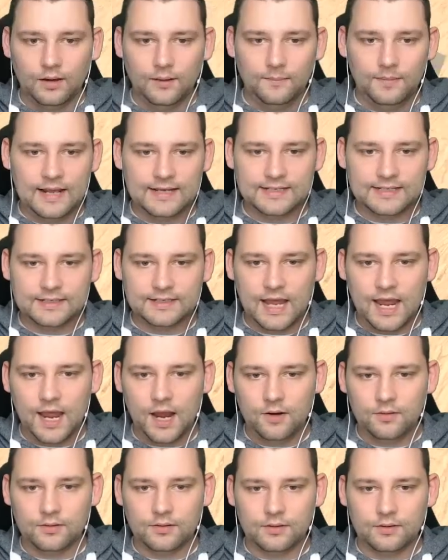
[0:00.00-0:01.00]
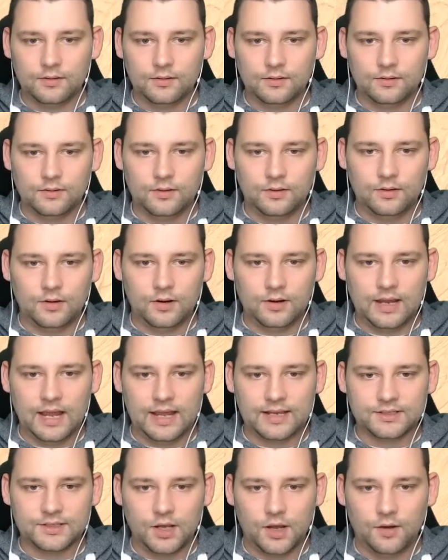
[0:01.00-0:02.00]
Place it down.
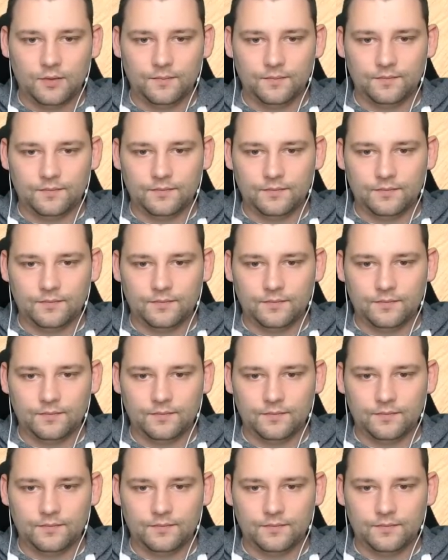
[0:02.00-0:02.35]
Okay, so.